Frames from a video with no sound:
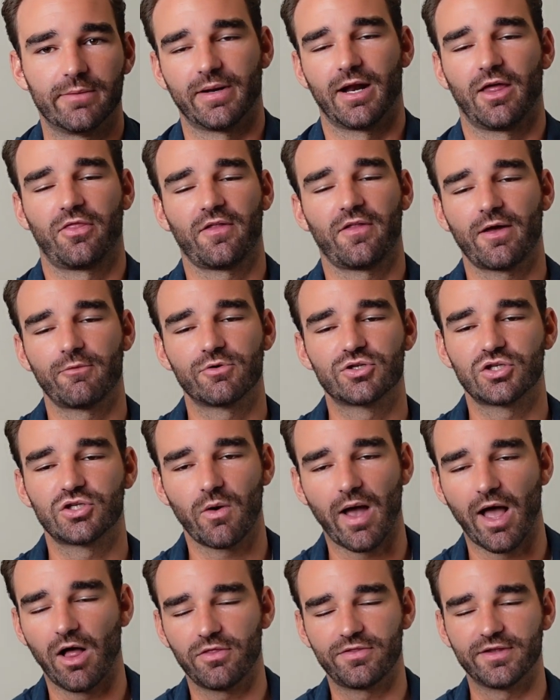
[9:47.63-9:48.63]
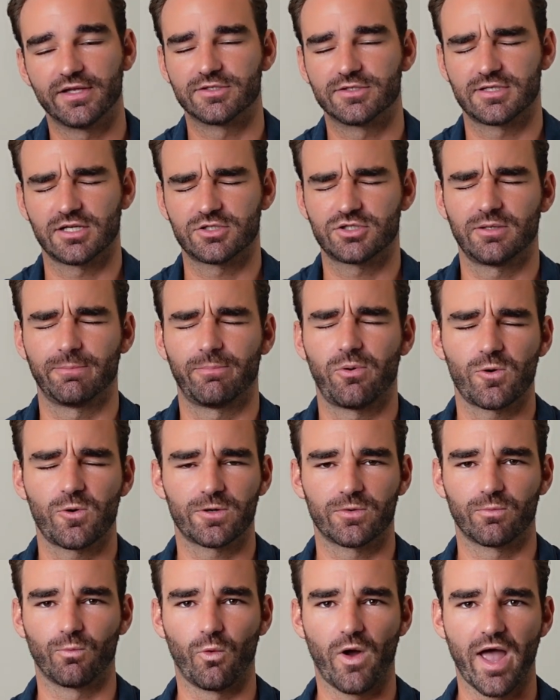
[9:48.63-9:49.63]
And I thought that was so healthy and such an
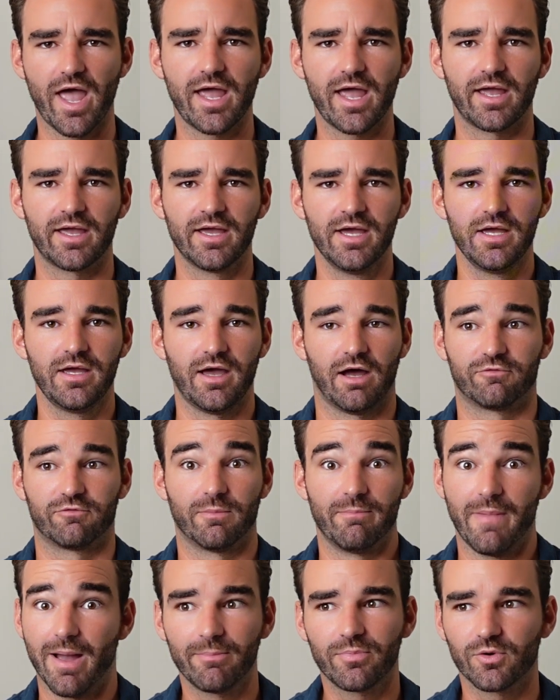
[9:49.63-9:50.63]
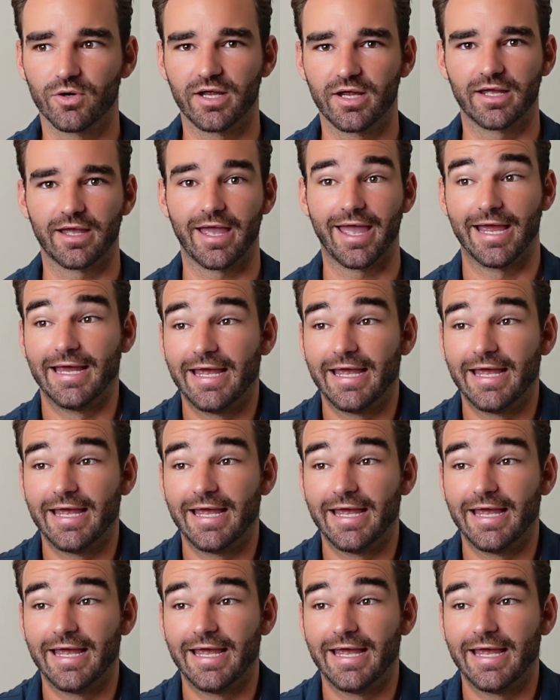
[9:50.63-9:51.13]
important way of remembering.